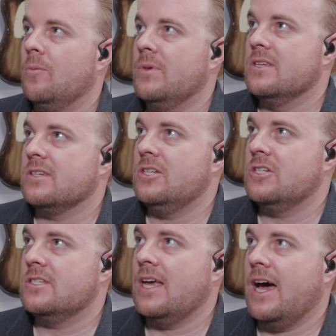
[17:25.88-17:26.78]
is I
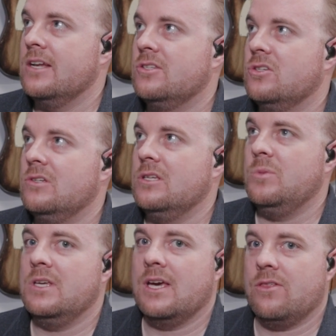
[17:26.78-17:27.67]
just added 2
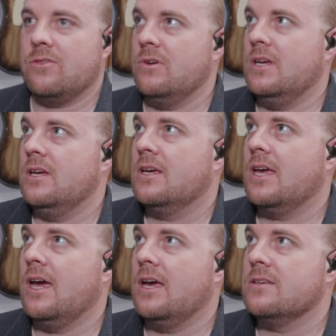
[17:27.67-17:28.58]
dB at
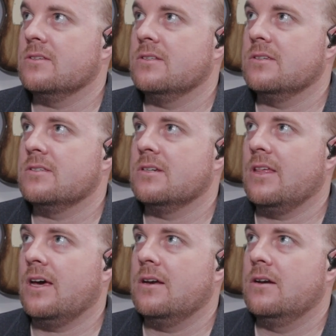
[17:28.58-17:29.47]
3K. So let's listen to
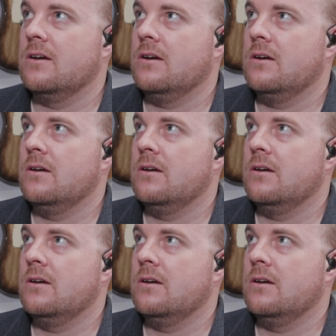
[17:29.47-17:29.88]
that.